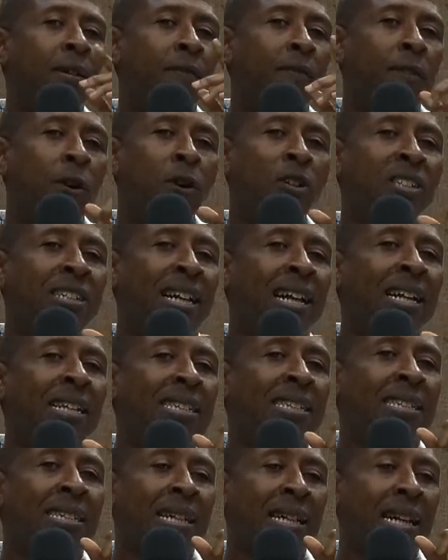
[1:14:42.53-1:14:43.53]
1
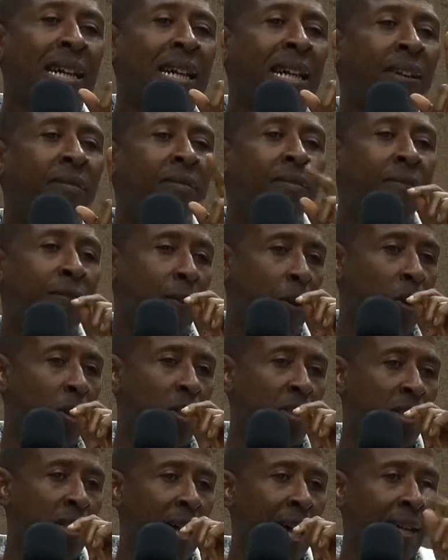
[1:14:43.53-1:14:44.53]
Kings 11
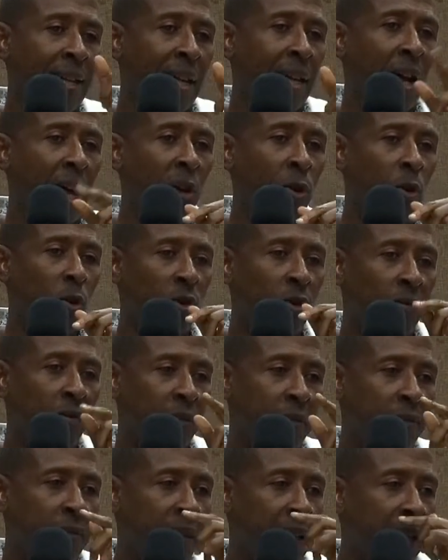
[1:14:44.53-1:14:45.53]
first, and then I go to
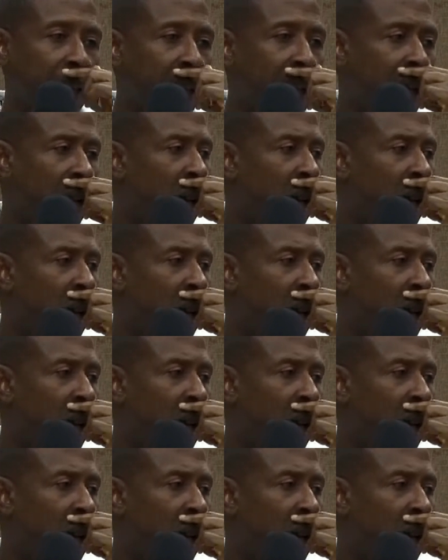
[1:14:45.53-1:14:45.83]
15.